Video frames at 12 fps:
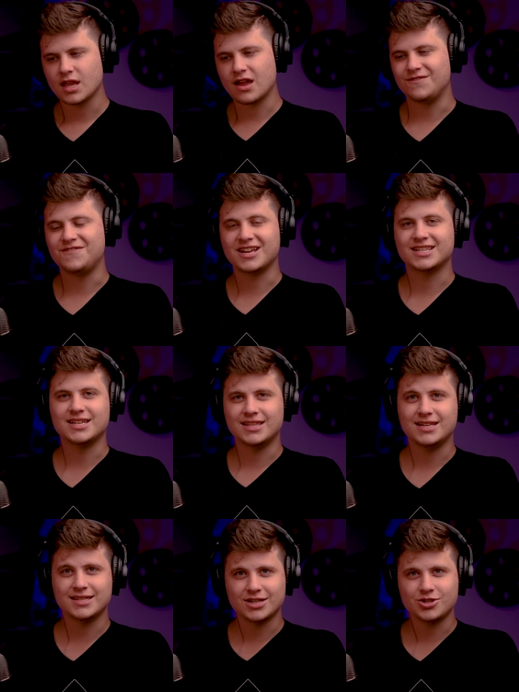and fixing
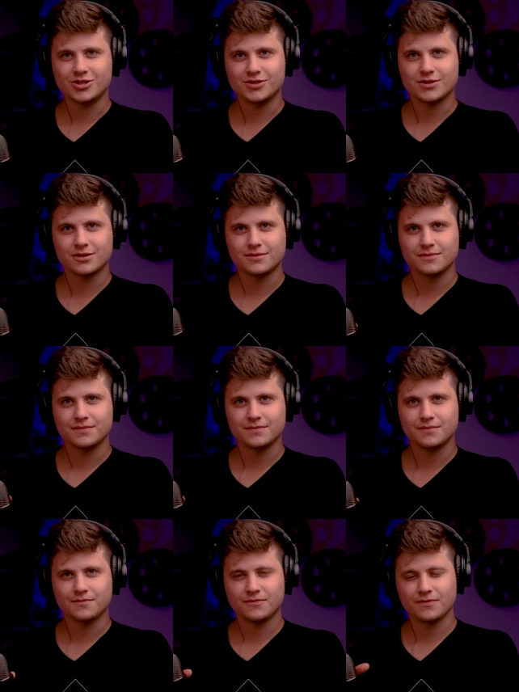these issues.
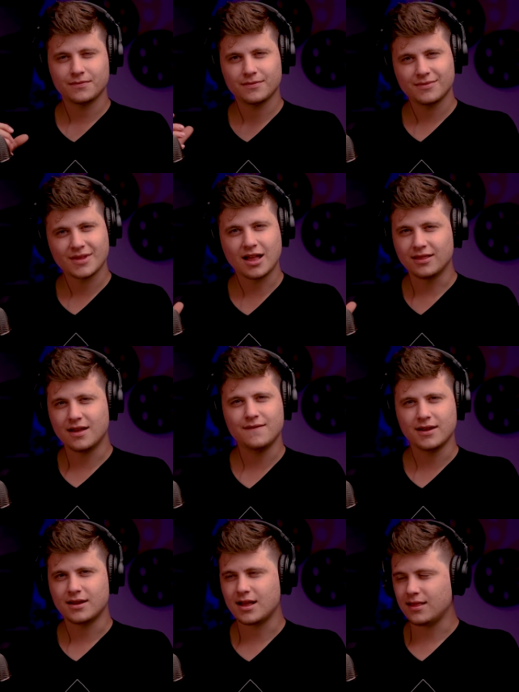I
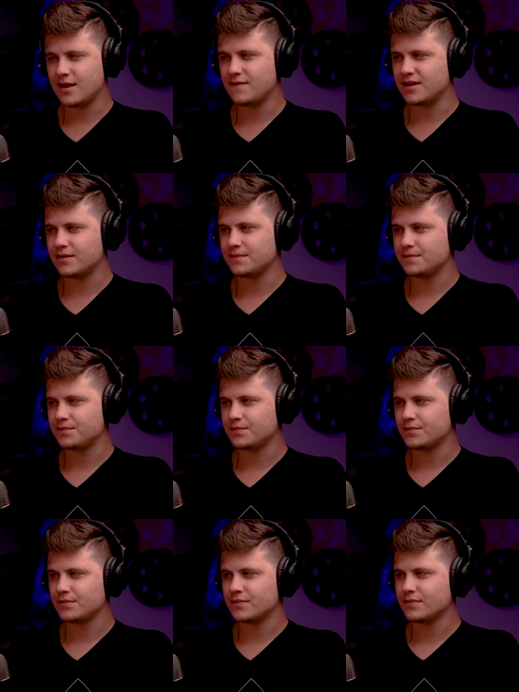love it. I love it.
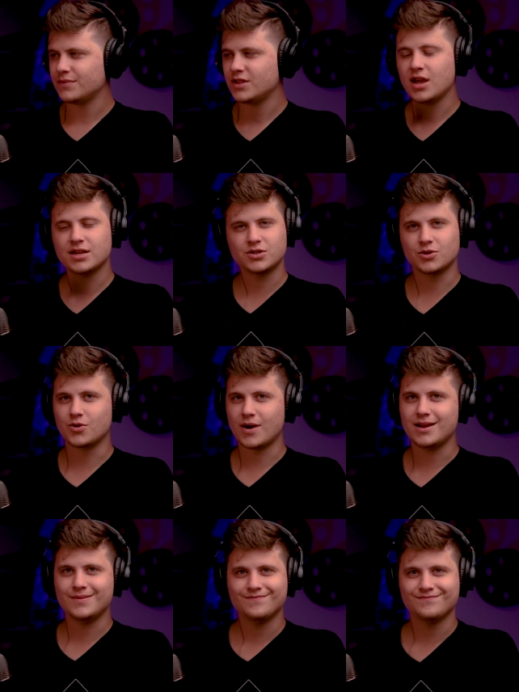You guys are
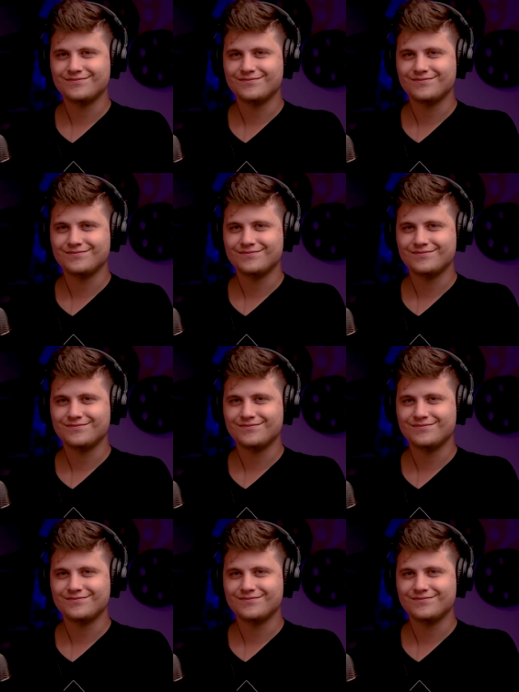great.